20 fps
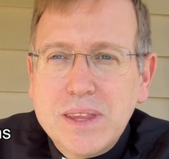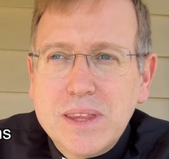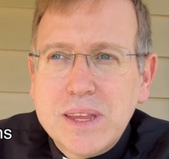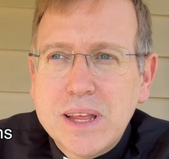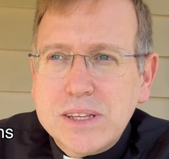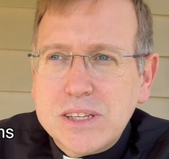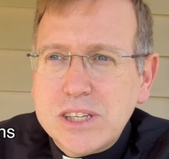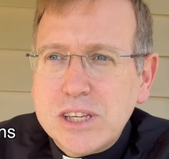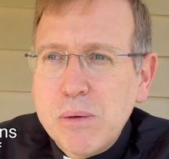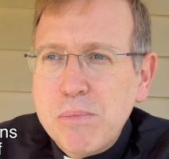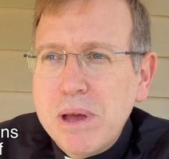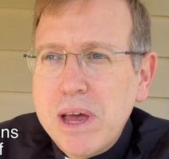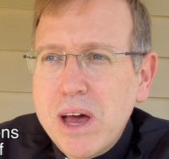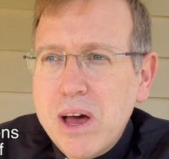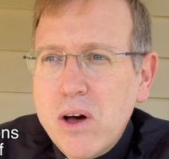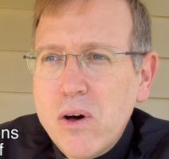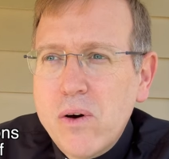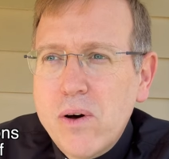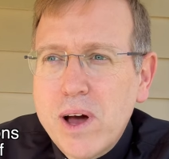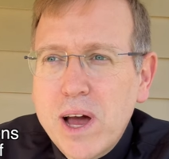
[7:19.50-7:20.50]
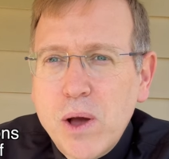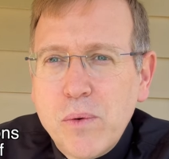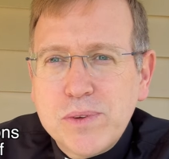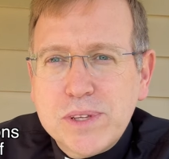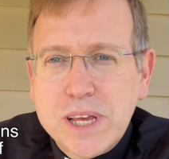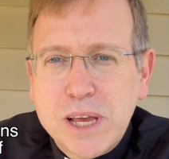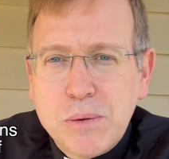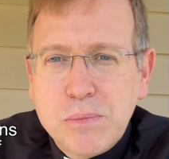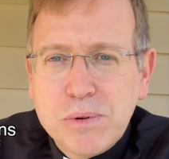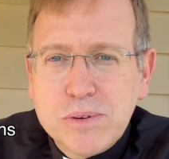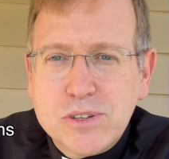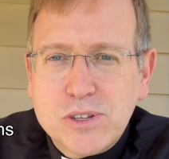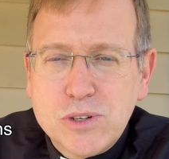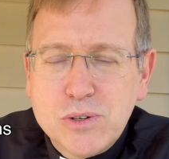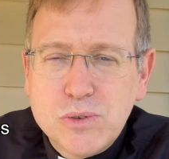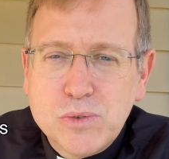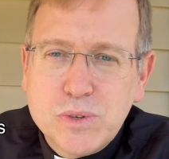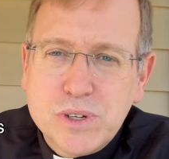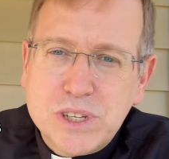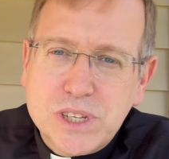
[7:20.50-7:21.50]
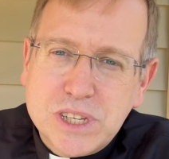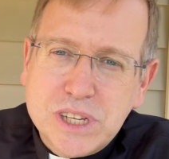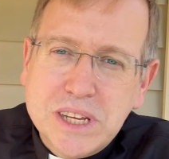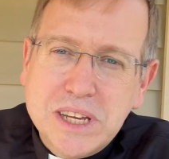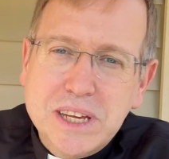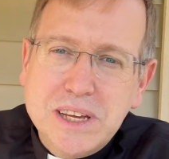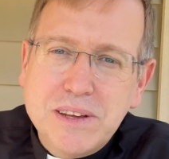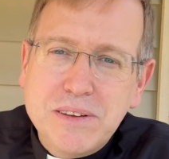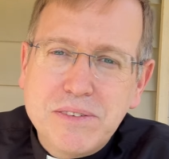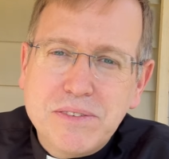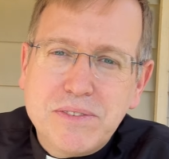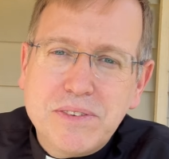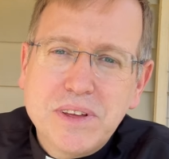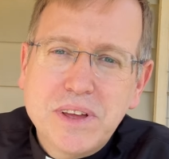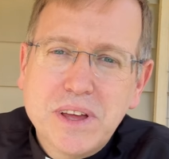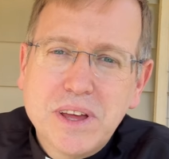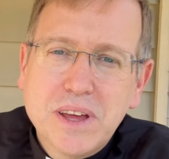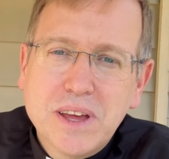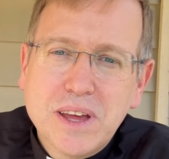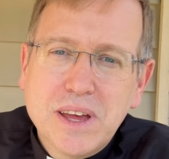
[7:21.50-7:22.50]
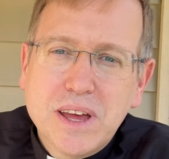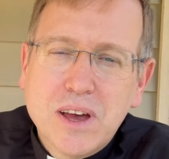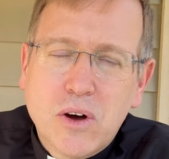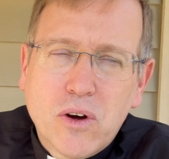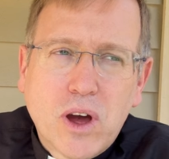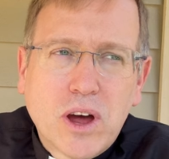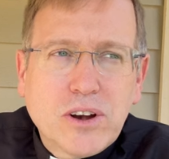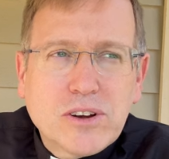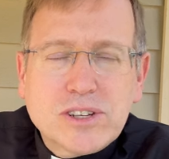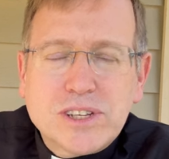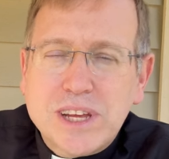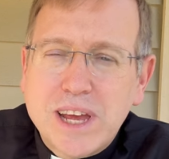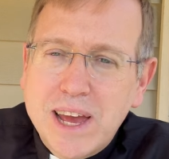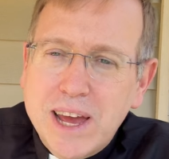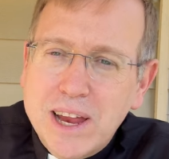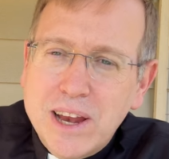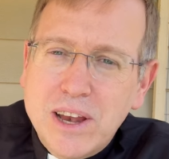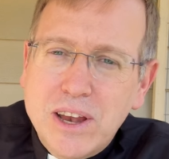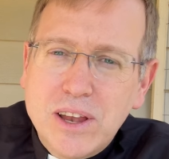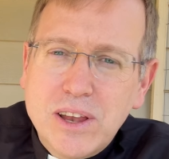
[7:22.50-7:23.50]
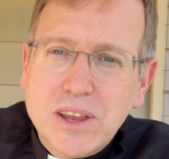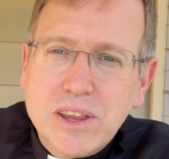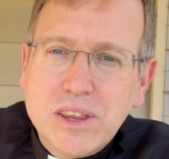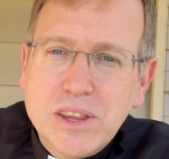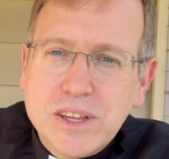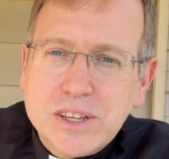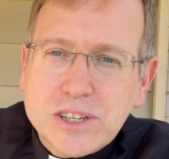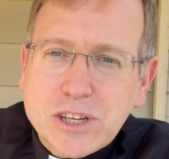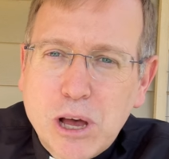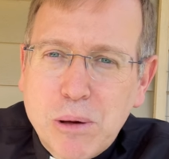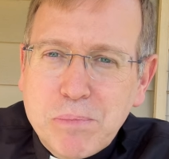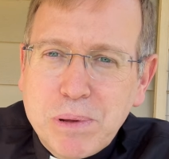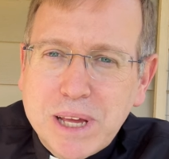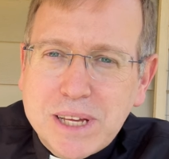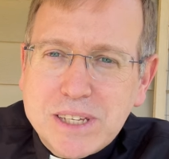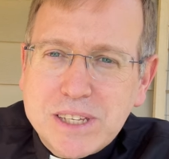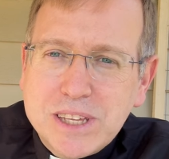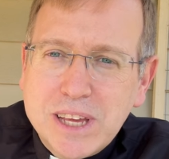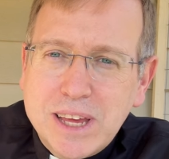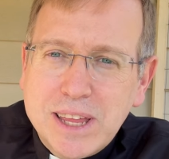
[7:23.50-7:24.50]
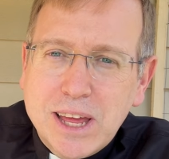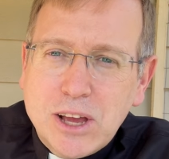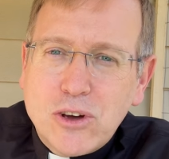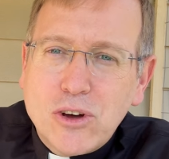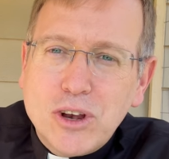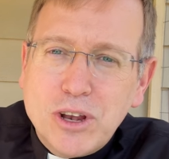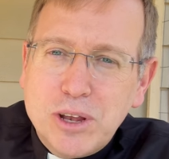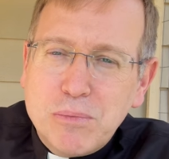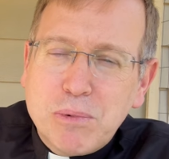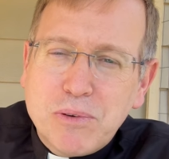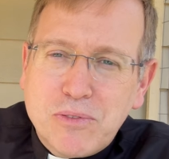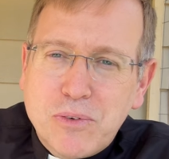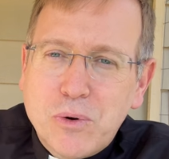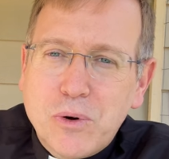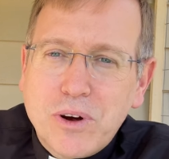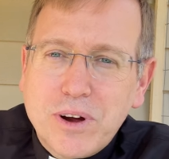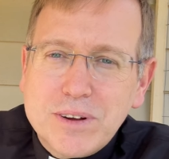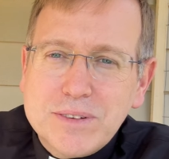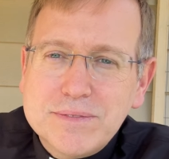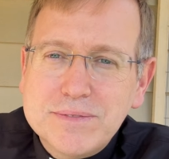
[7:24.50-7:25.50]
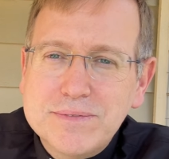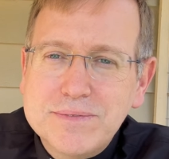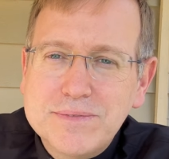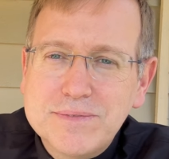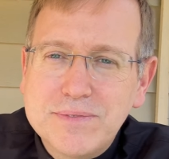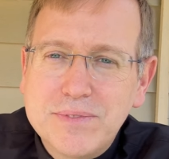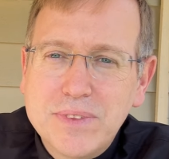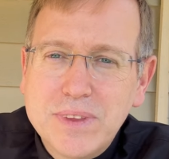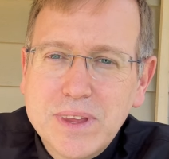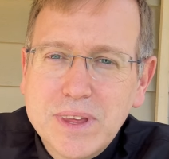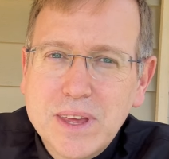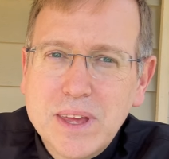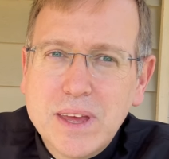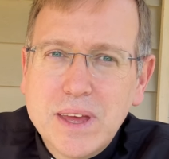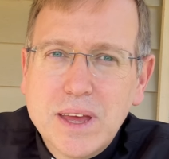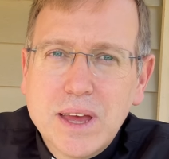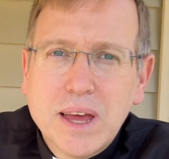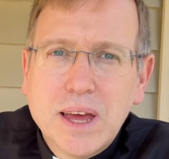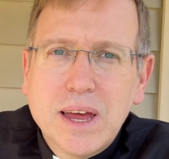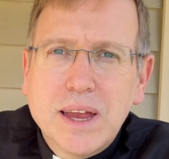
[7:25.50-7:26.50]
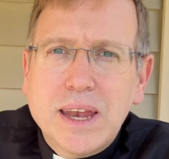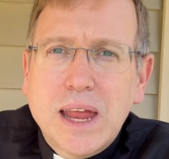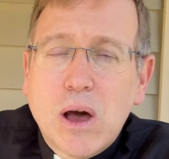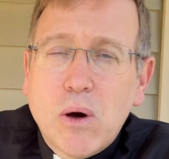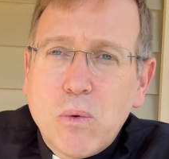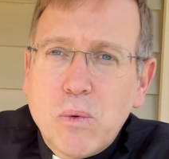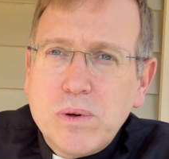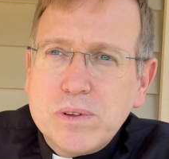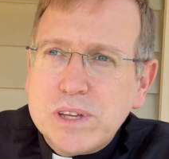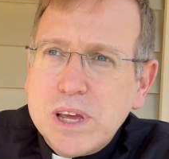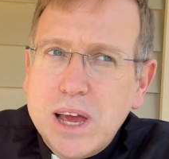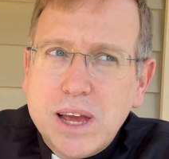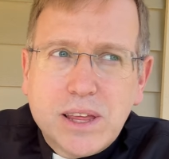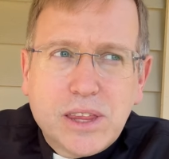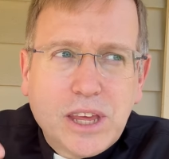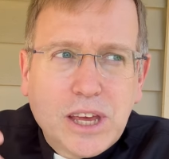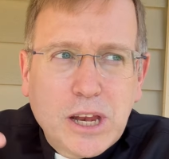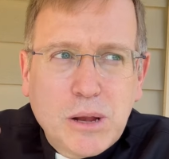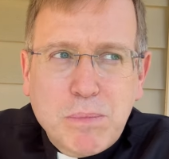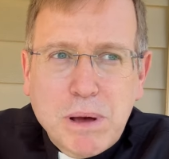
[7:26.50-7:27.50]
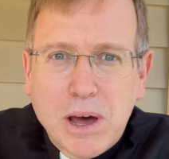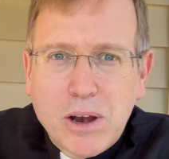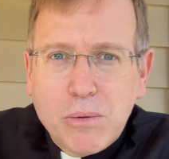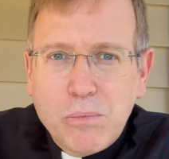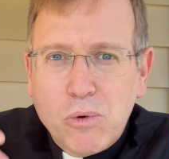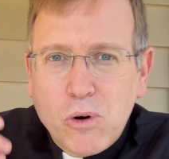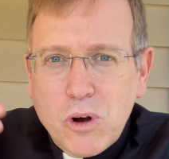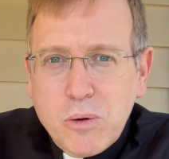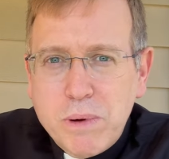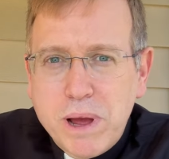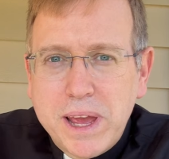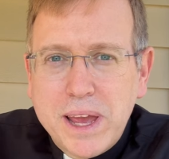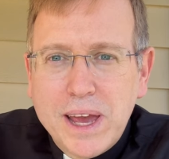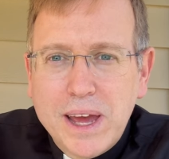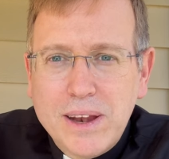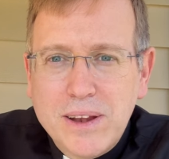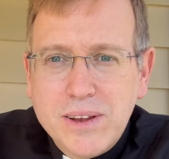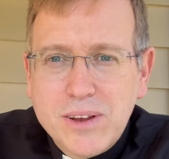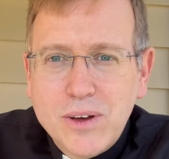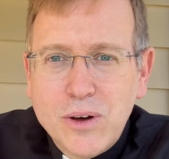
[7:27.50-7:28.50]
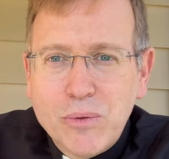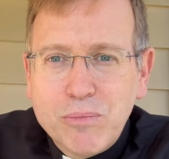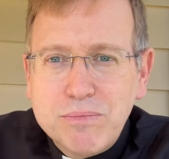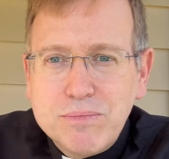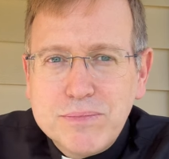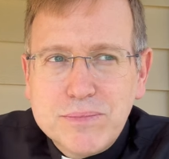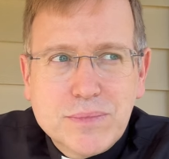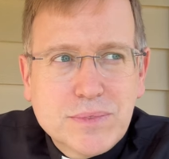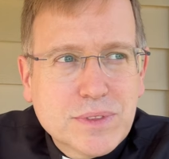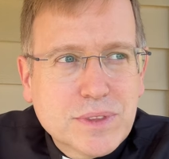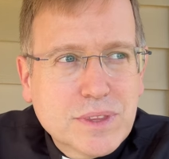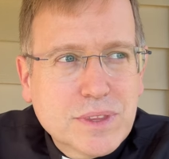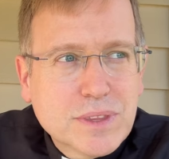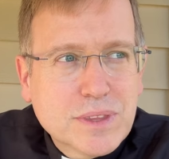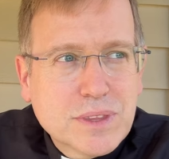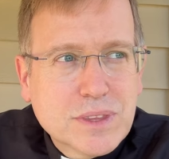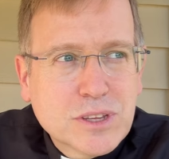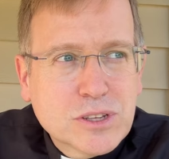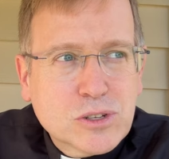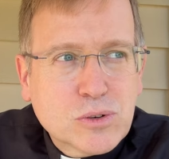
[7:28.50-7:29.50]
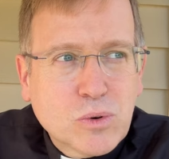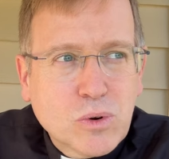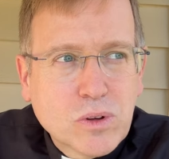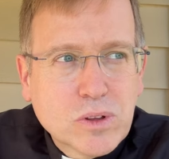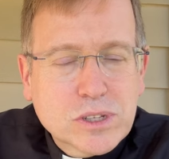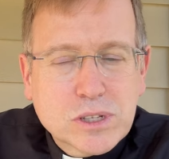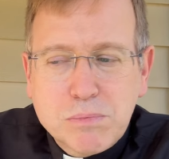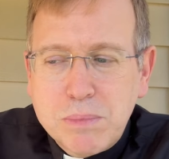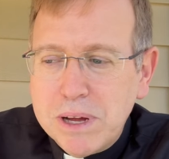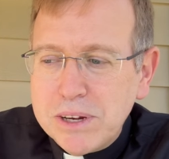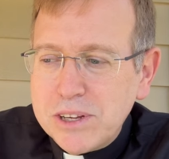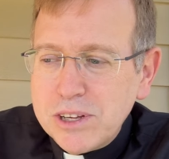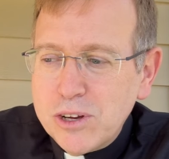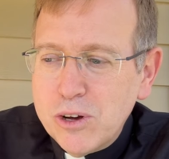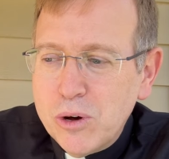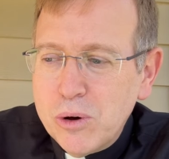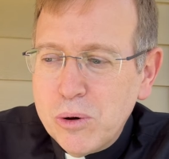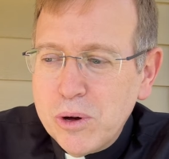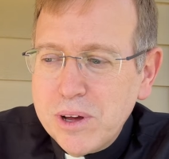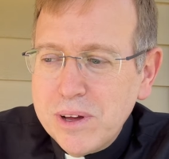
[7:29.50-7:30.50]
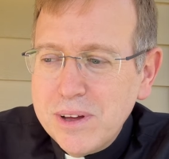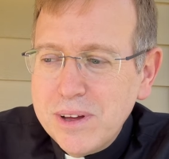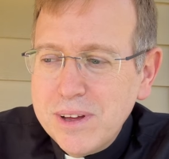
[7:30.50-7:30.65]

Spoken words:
But somehow I was able to receive or understand this complex thing I couldn't before. Now, was I thinking about it more in my head? Oh, the squirrel's about to go.